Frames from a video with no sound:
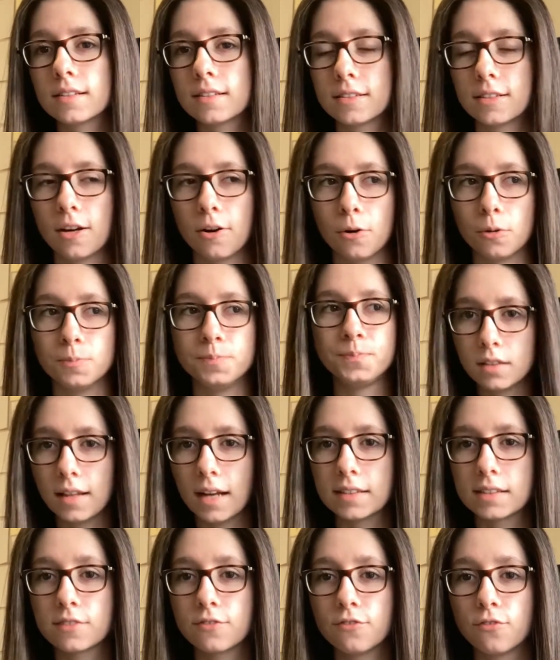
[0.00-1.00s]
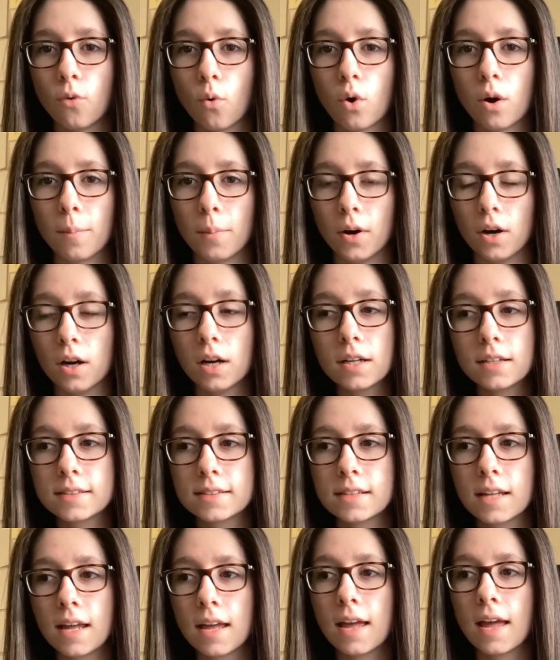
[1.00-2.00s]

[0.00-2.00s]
So that's 4 books.